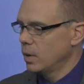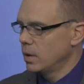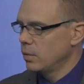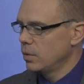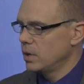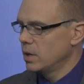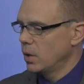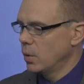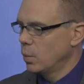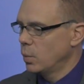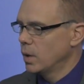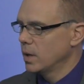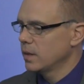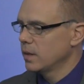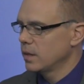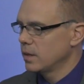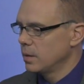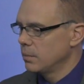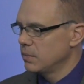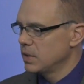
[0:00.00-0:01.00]

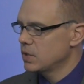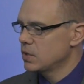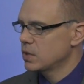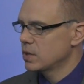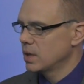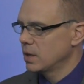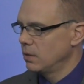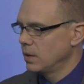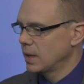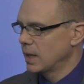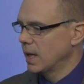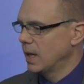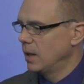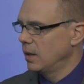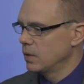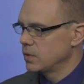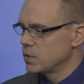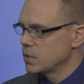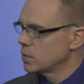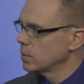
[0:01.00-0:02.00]
what the mission of the
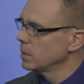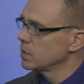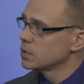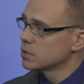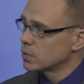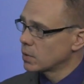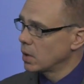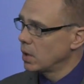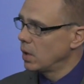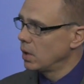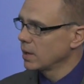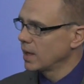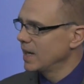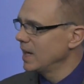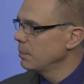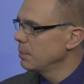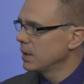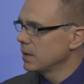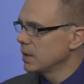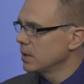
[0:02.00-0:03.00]
college is really strong.
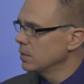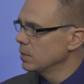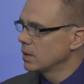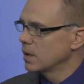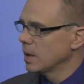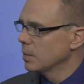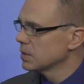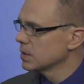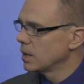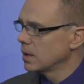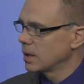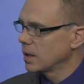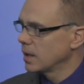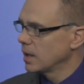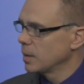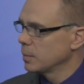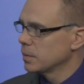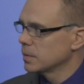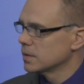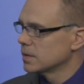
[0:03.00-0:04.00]
Anybody who comes on
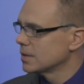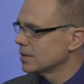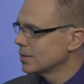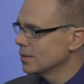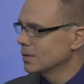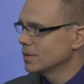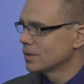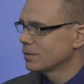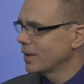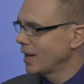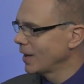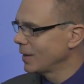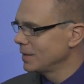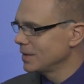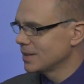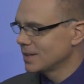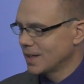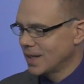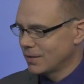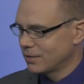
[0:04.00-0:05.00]
campus, students, faculty,
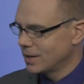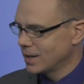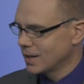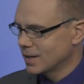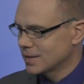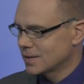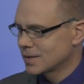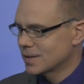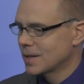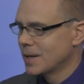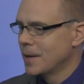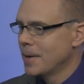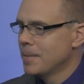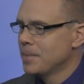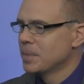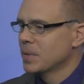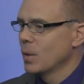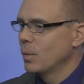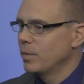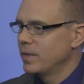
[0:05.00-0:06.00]
staff, guests,
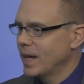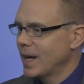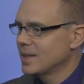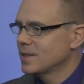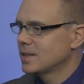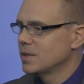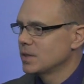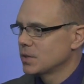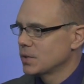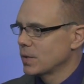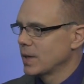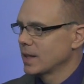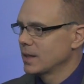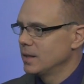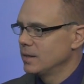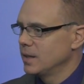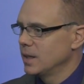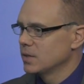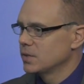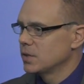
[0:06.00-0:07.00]
that's the strength
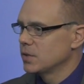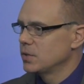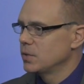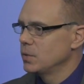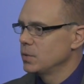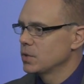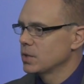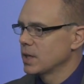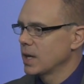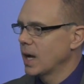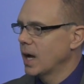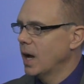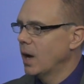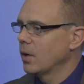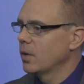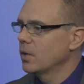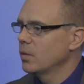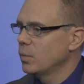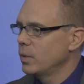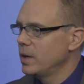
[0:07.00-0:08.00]
of the institution. How
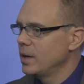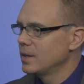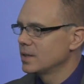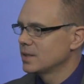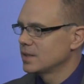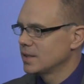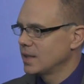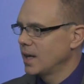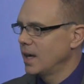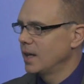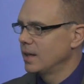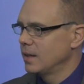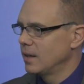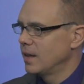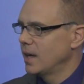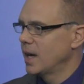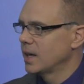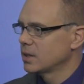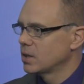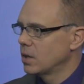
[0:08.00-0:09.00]
can we extend
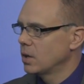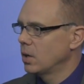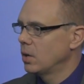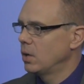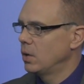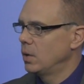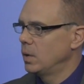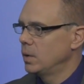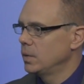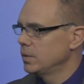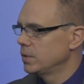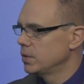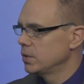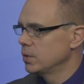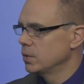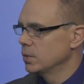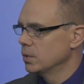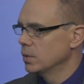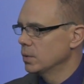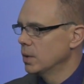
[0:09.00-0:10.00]
that call
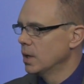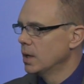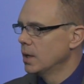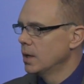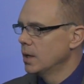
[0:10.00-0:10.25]
to